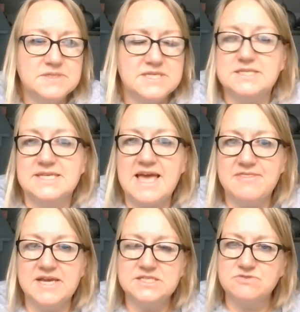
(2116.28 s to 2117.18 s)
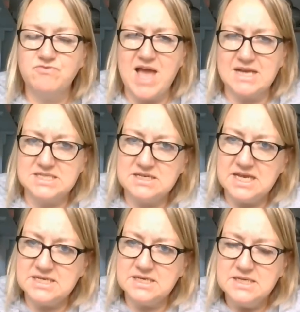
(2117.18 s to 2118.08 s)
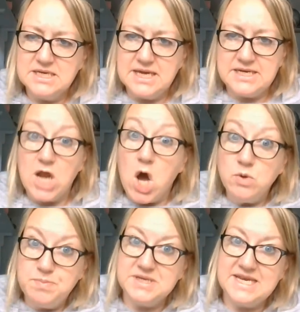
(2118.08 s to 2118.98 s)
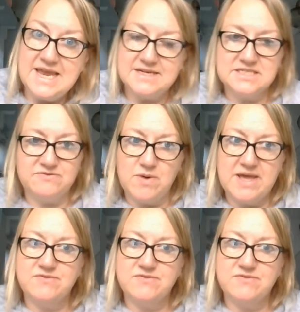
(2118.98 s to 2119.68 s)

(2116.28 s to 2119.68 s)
put together. He doesn't react in an openly negative way,